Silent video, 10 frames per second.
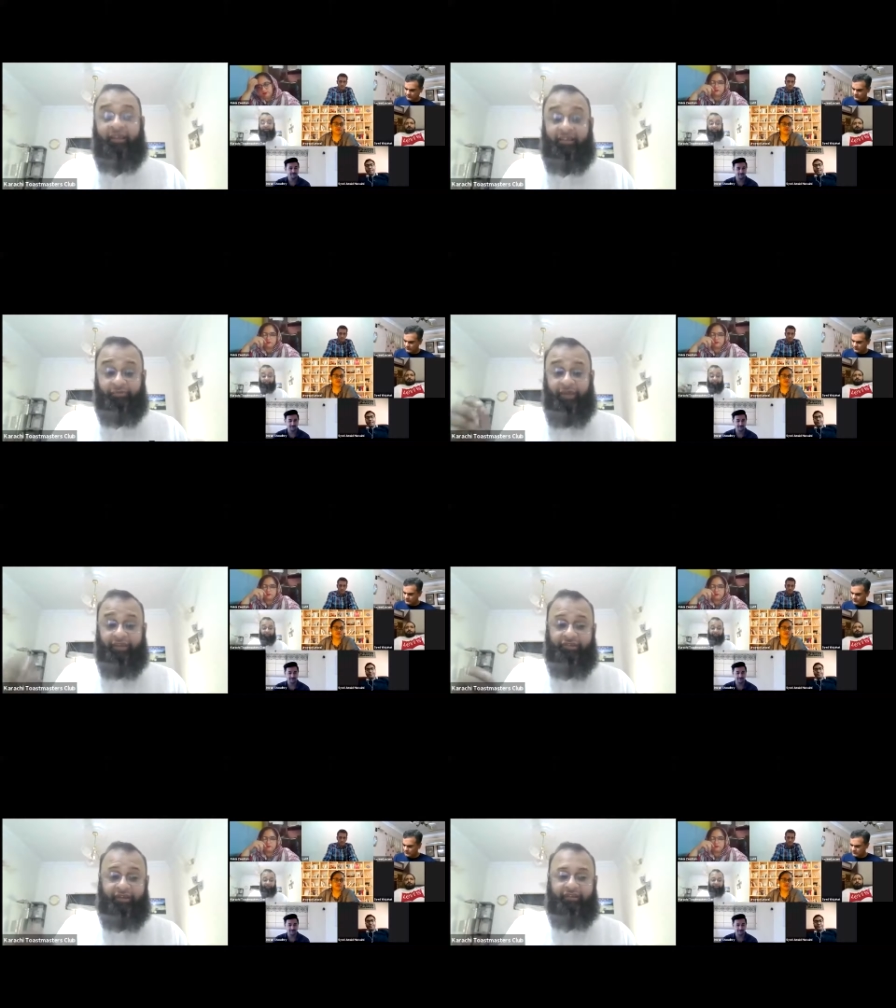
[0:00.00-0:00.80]

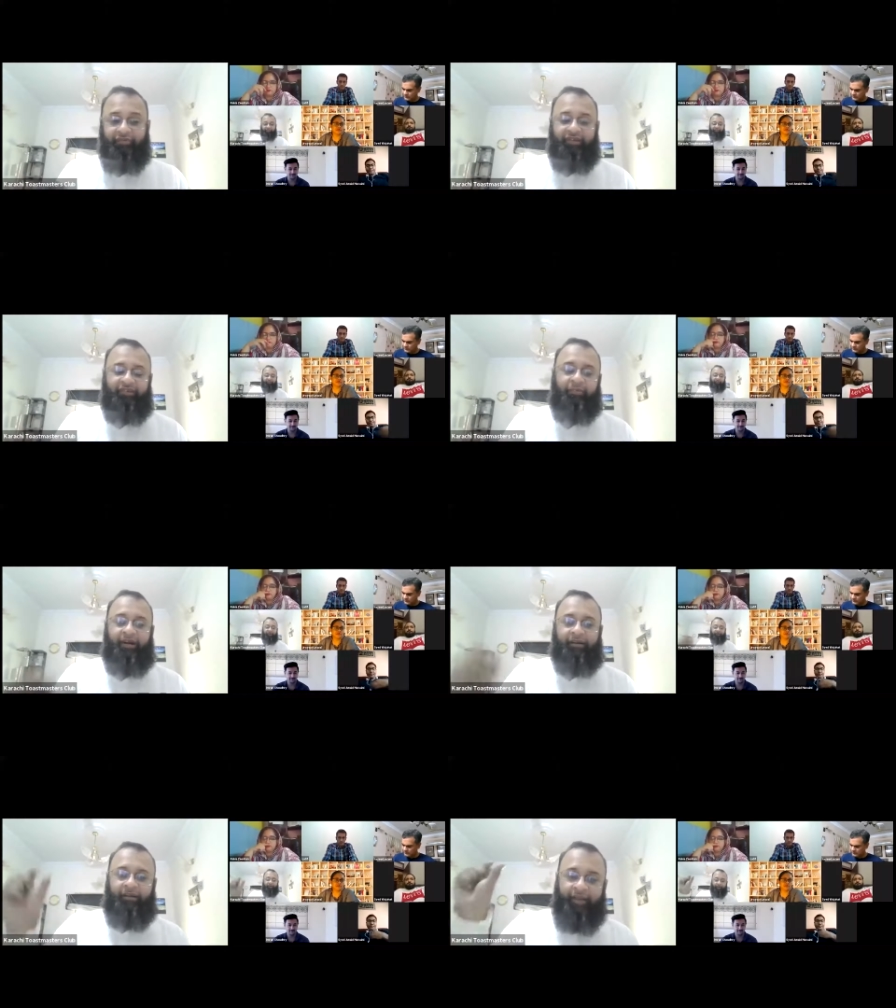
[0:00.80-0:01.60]
especially the worst
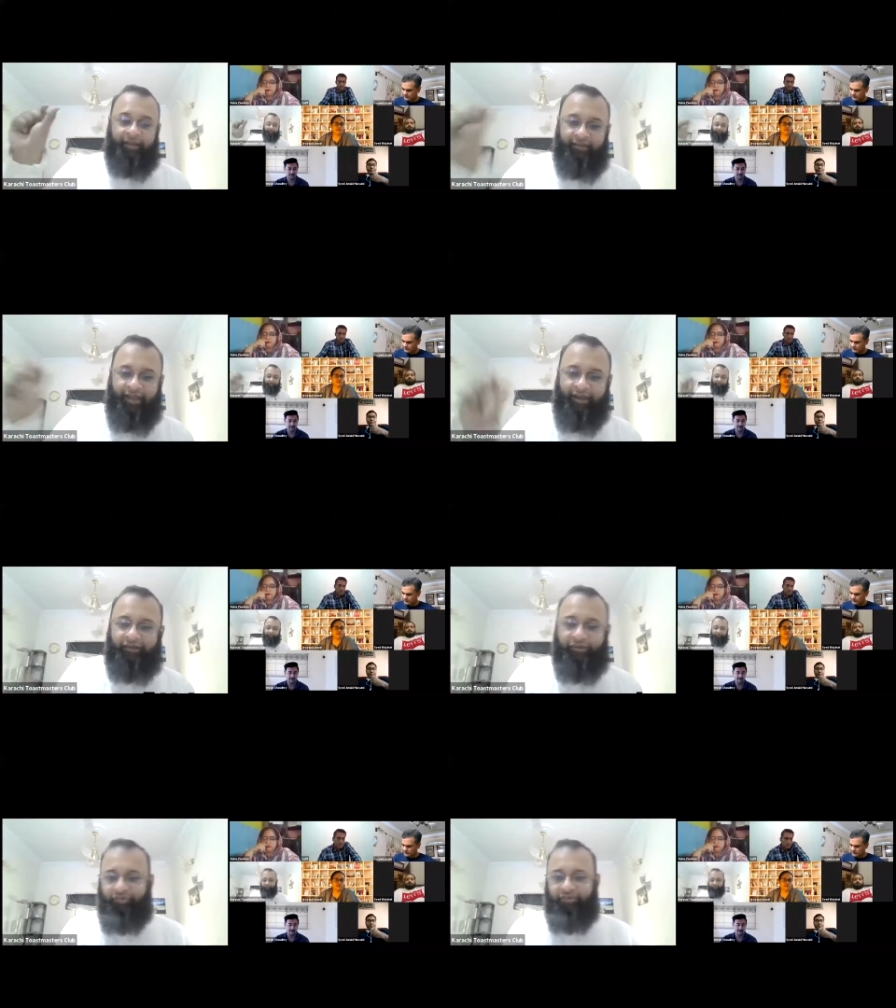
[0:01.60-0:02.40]
part at the
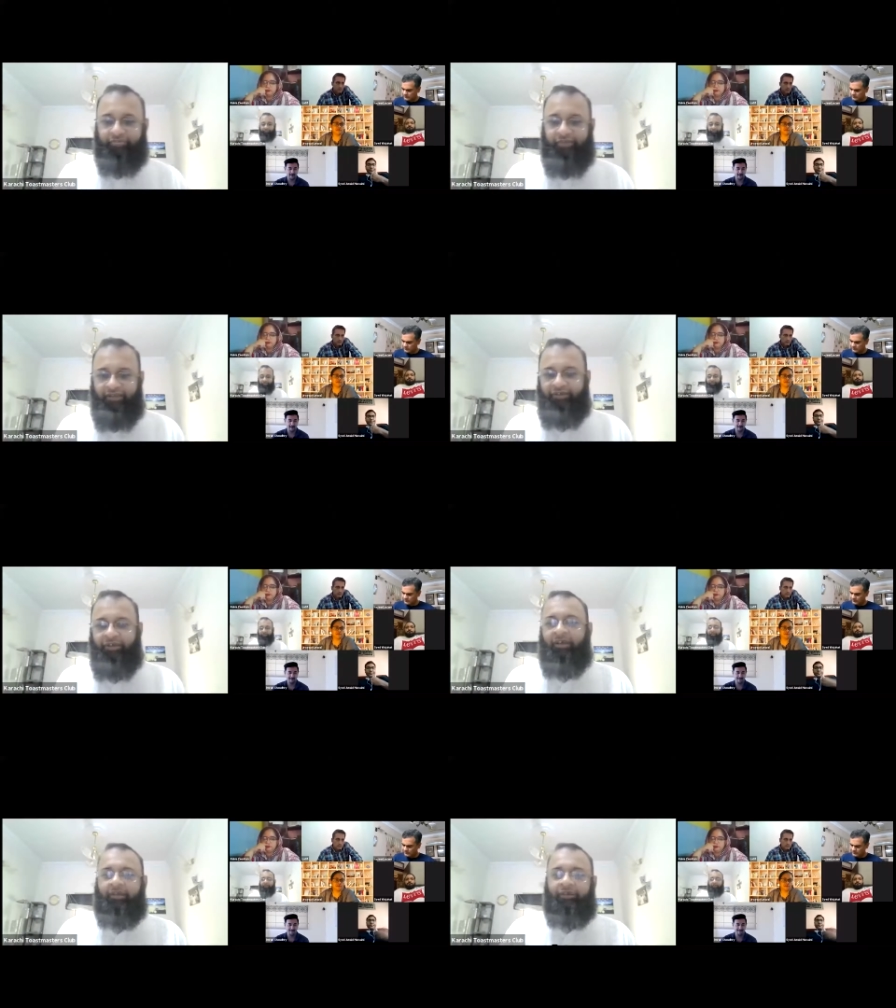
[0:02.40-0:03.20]
end of your speech,
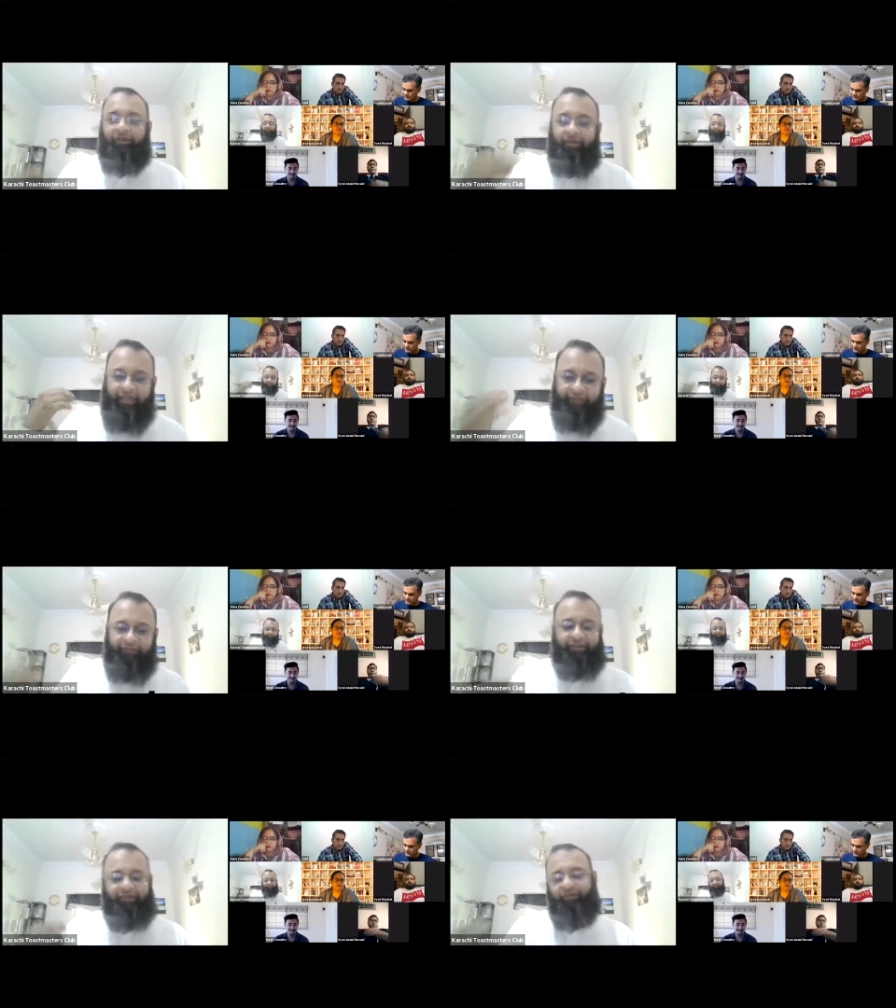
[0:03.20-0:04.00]
you're
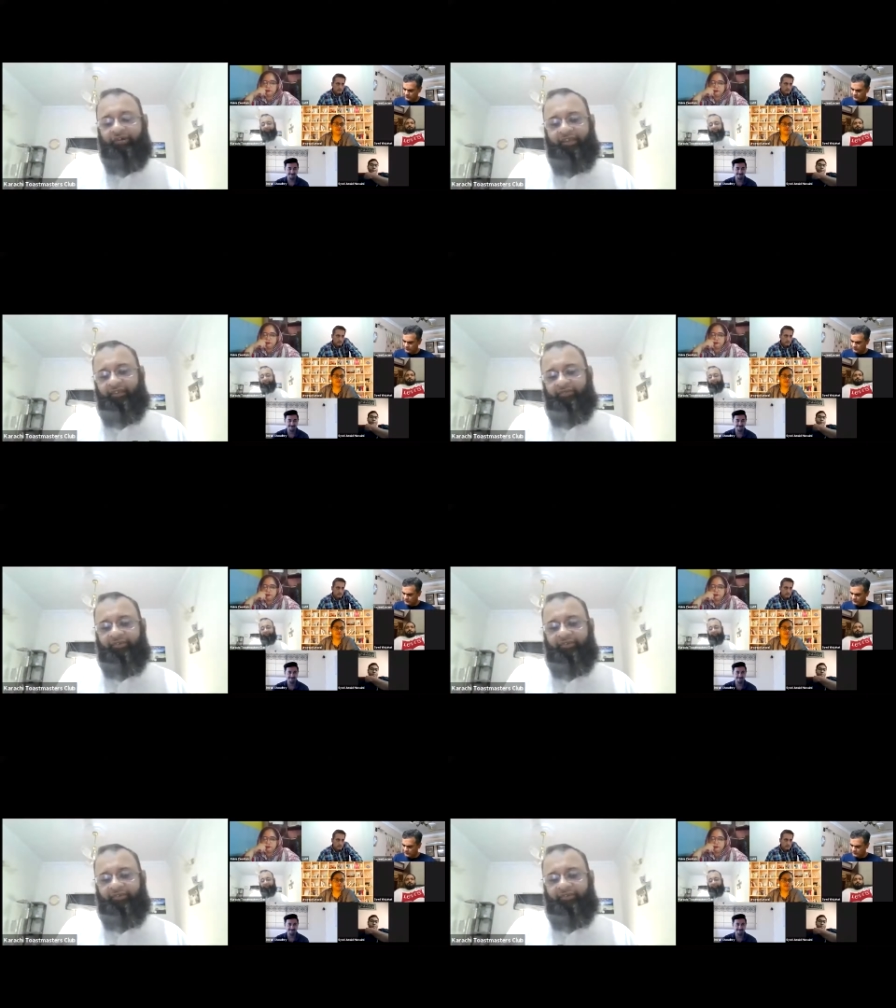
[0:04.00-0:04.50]
leaving the audience with